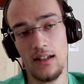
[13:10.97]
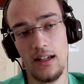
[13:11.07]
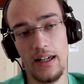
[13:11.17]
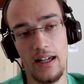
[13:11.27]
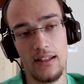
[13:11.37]

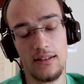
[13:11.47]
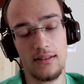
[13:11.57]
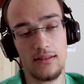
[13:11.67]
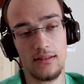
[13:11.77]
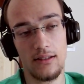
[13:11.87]
And
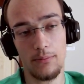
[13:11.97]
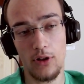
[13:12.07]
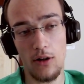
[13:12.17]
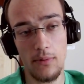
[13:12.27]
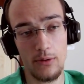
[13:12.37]
the
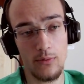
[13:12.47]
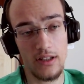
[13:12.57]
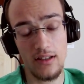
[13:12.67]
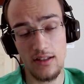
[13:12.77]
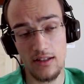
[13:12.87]
problem
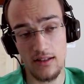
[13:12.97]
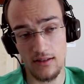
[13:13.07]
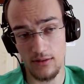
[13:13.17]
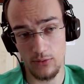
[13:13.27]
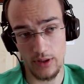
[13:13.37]
with
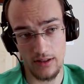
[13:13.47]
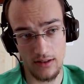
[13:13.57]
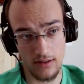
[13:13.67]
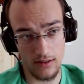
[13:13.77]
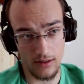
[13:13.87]
this
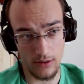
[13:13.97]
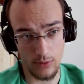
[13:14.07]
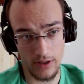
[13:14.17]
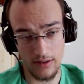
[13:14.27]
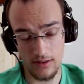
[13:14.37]

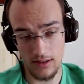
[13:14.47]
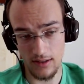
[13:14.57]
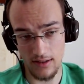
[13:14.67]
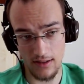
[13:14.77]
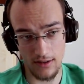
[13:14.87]
with
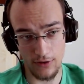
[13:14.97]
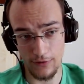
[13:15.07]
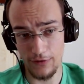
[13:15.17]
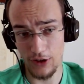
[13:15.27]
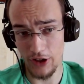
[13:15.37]
this
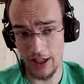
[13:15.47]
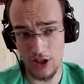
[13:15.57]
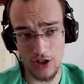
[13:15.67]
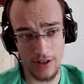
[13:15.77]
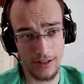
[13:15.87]

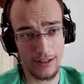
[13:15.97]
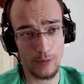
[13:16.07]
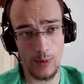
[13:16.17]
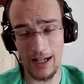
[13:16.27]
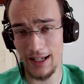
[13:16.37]
configuration
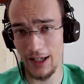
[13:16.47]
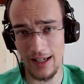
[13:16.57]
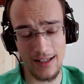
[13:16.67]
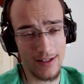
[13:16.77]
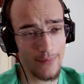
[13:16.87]
that black
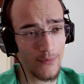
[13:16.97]
has,